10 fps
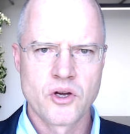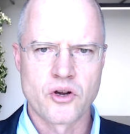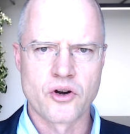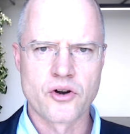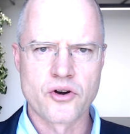
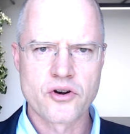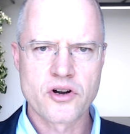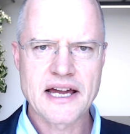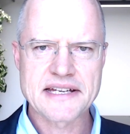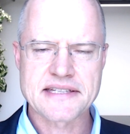
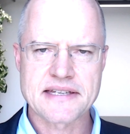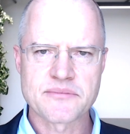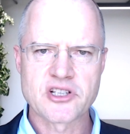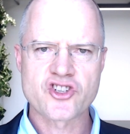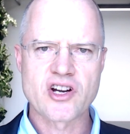Right,
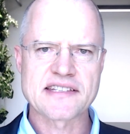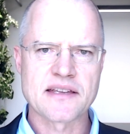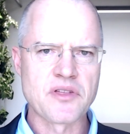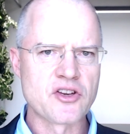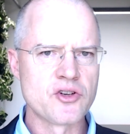I'm going to try
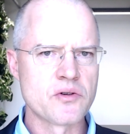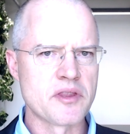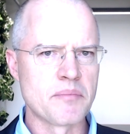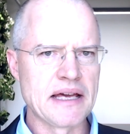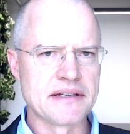something new on
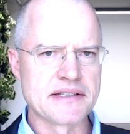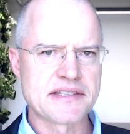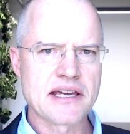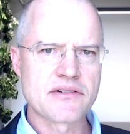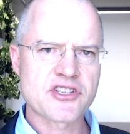the
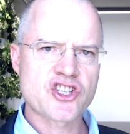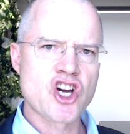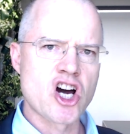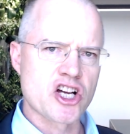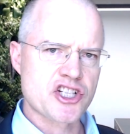Blunders. Here is a
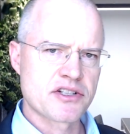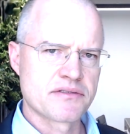chart.